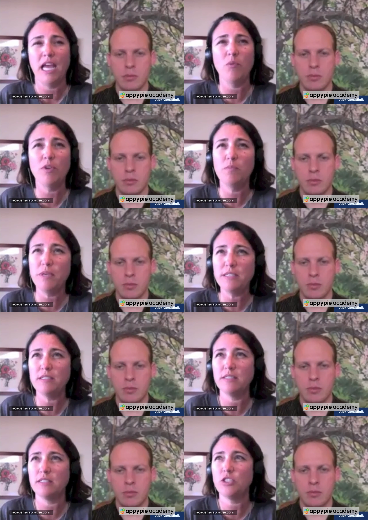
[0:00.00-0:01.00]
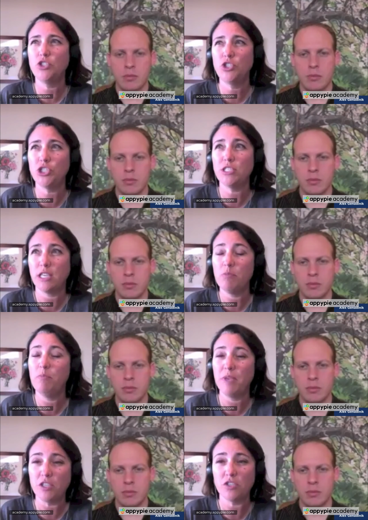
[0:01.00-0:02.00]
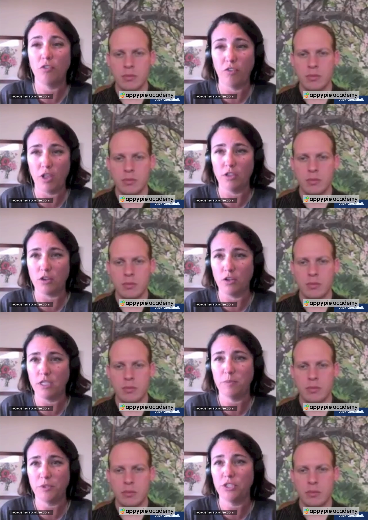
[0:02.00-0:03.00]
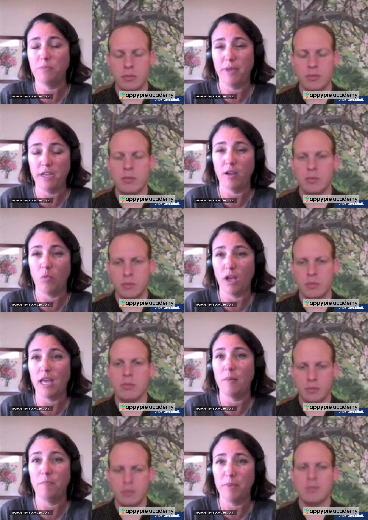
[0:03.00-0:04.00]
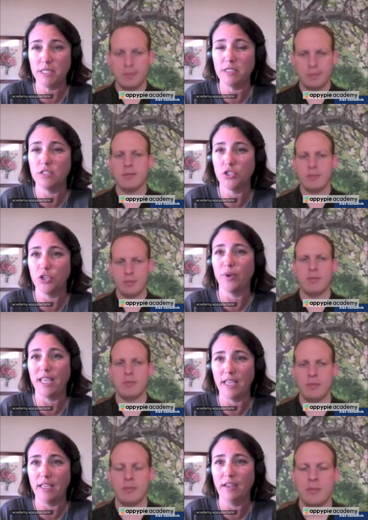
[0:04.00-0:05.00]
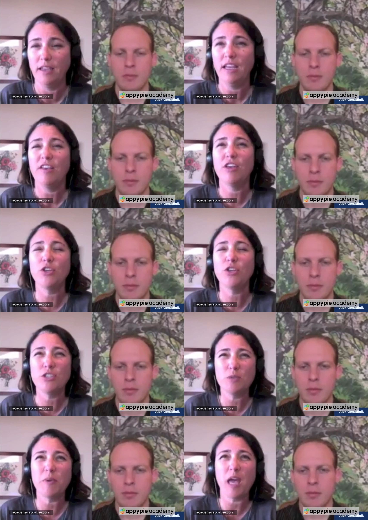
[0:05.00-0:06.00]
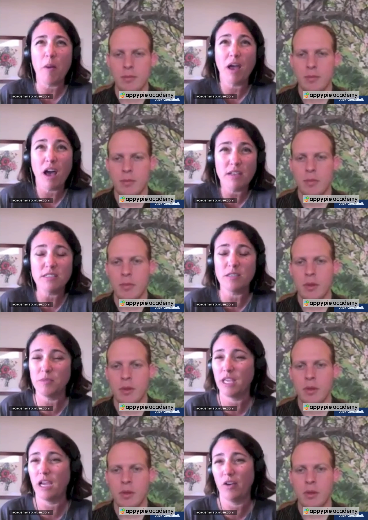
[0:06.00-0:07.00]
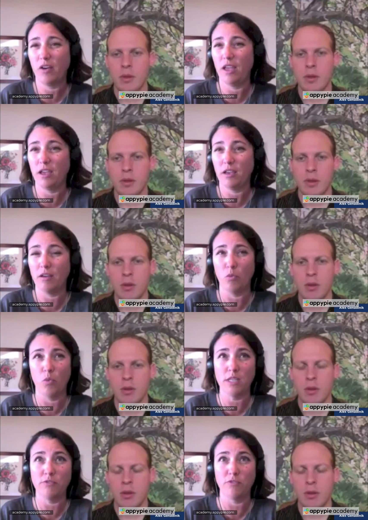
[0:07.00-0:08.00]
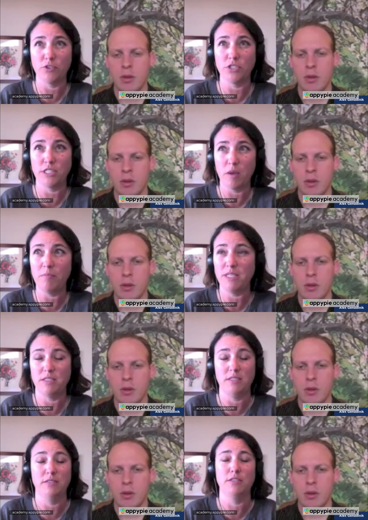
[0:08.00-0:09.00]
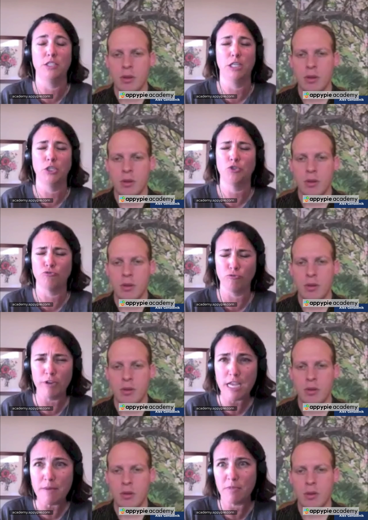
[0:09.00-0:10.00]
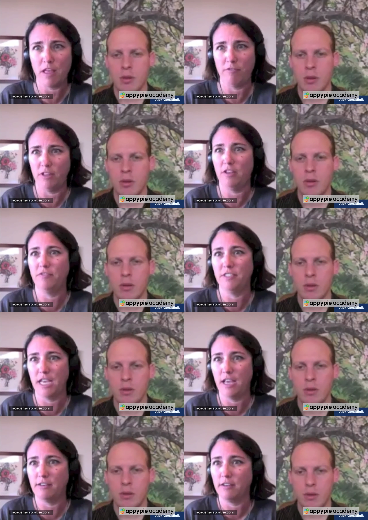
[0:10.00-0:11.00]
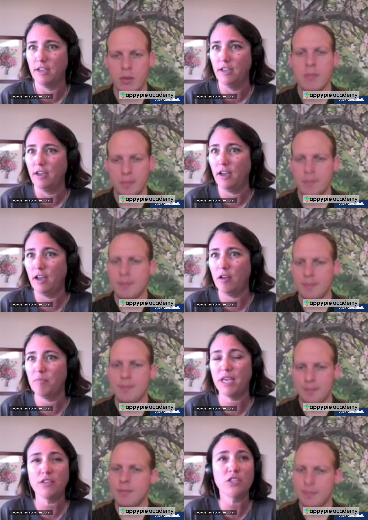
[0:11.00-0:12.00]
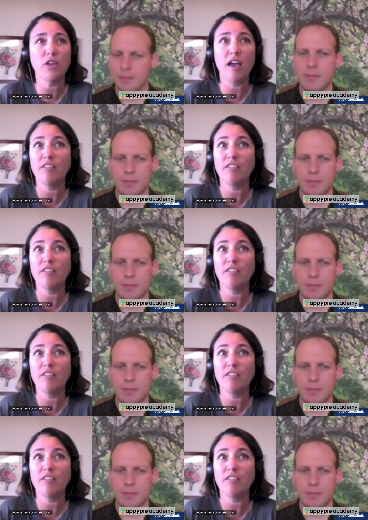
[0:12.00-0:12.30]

Speaker 1: And with business, it just can be so volatile, especially depending on what kind of business you're in, that you just become accustomed to carrying what for some businesses is an extreme level of debt. Um, because they'll